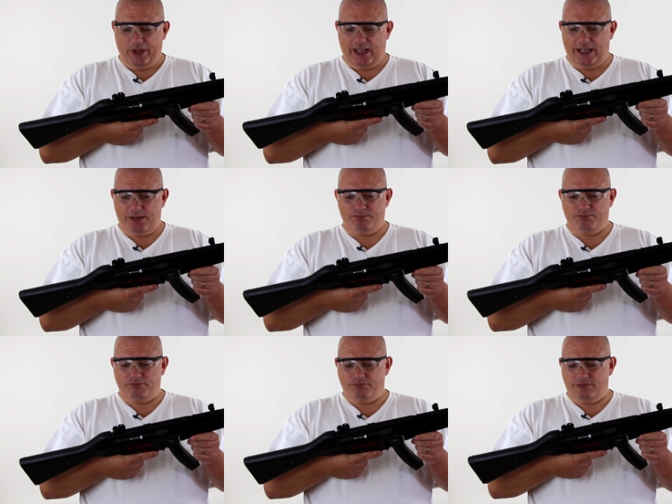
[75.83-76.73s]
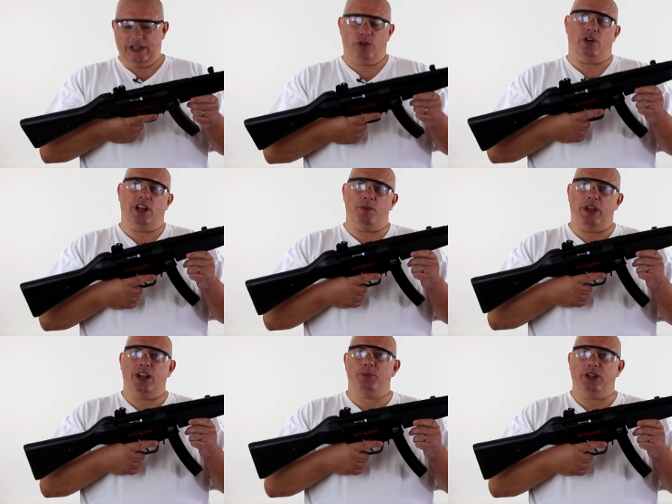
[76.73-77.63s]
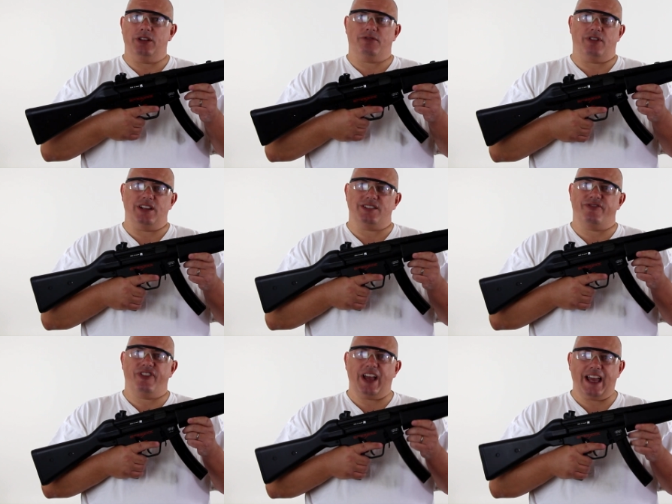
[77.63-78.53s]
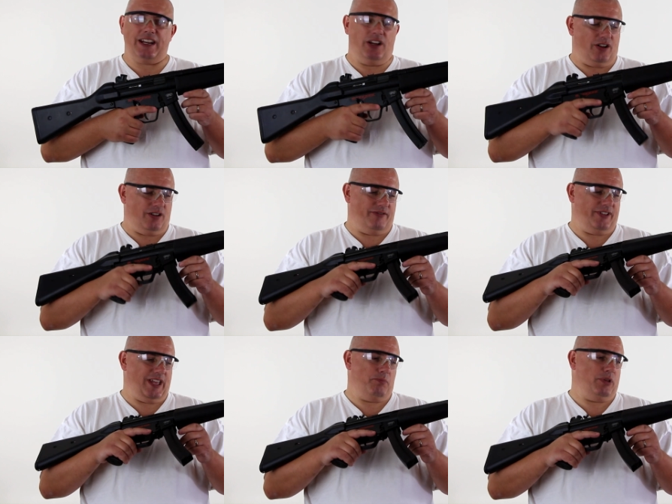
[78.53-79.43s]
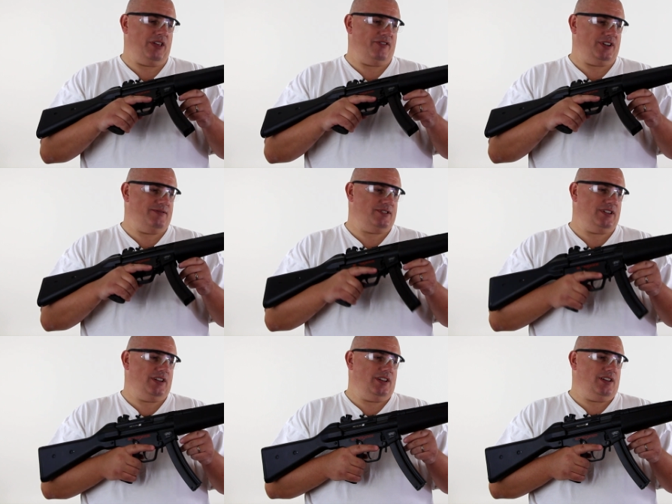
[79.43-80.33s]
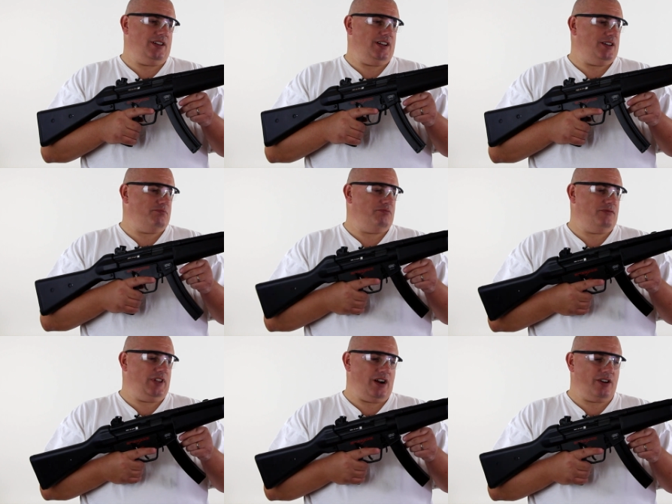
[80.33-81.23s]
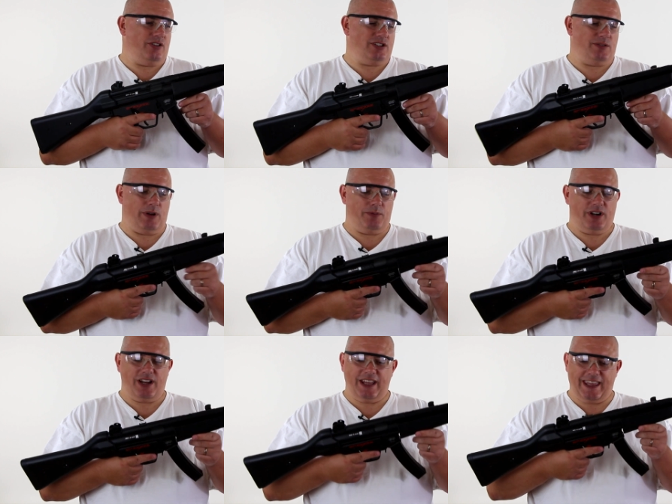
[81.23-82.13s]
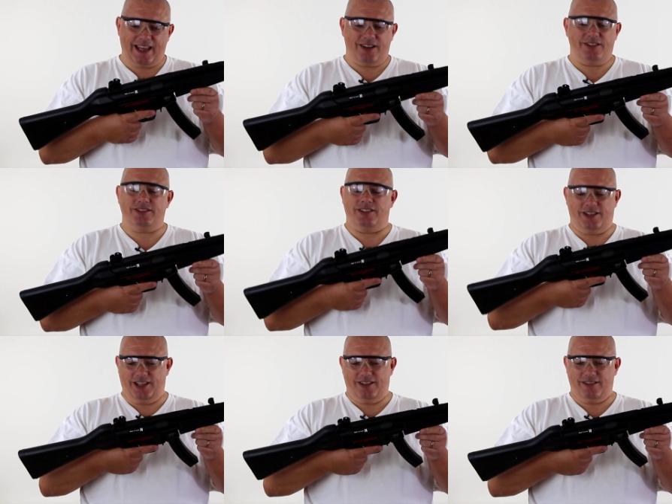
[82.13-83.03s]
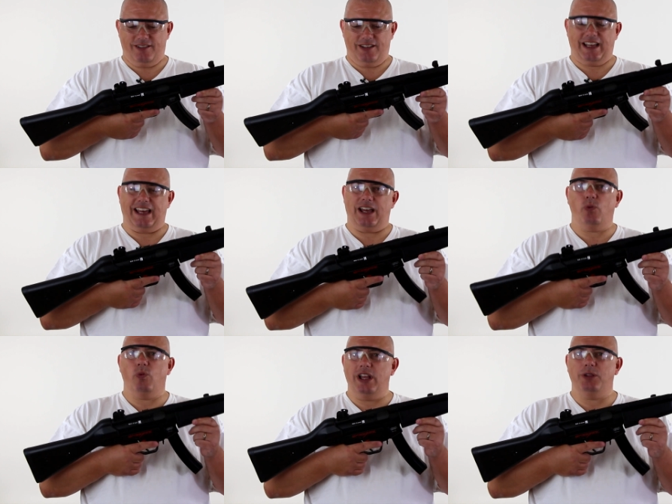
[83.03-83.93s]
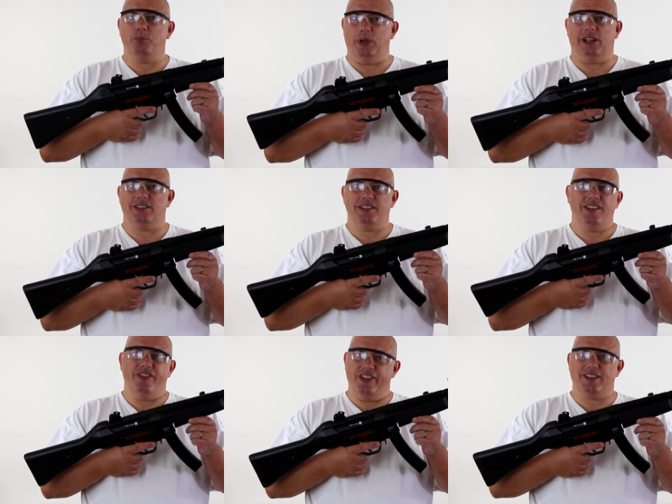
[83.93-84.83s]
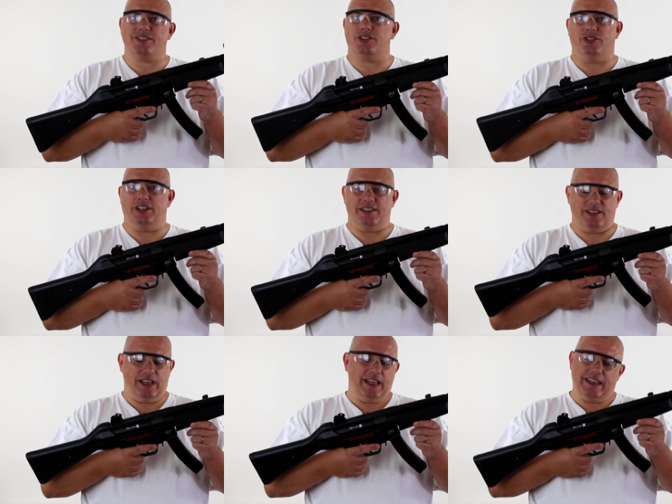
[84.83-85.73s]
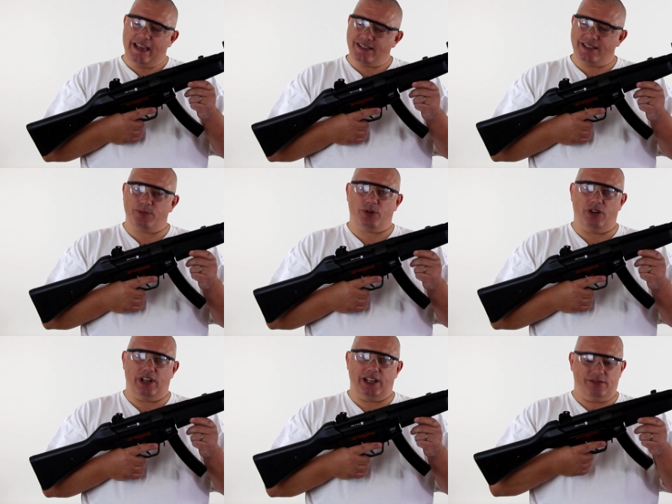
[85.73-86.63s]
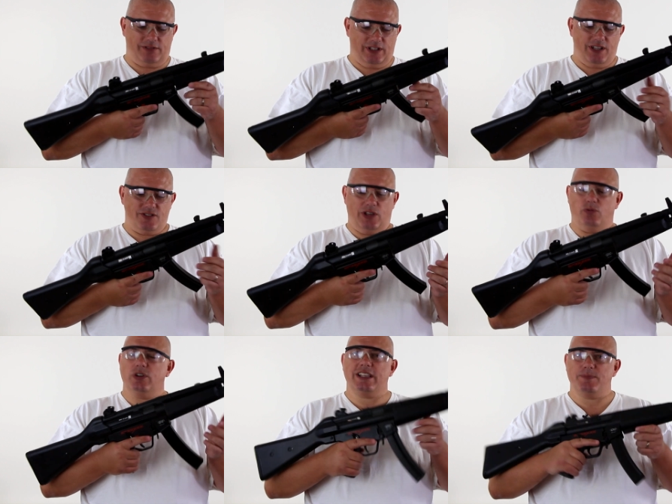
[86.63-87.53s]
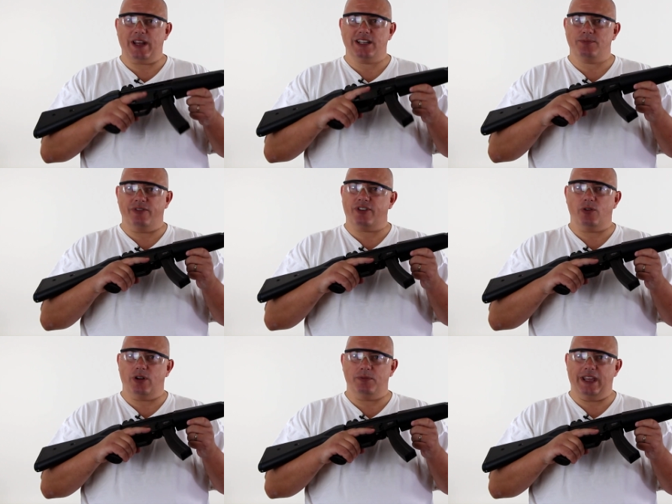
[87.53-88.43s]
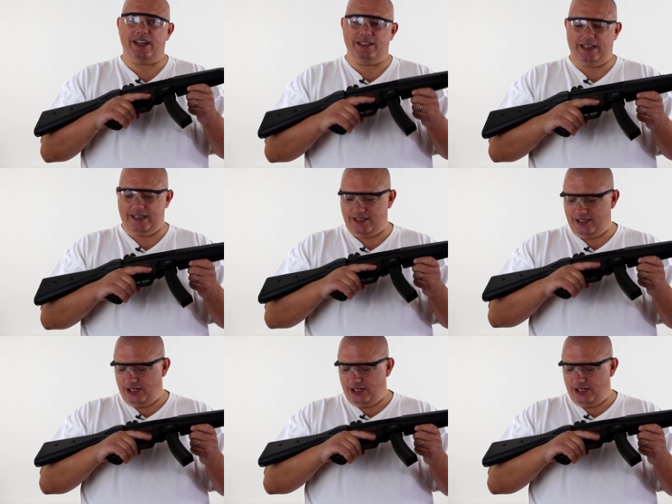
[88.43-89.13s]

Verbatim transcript: Um, now, while I may not be the greatest fan of MP5s, um, they are hugely popular. I cannot deny how well built this gun is. Yes, it's a Proline, so you would expect it to be very well made indeed,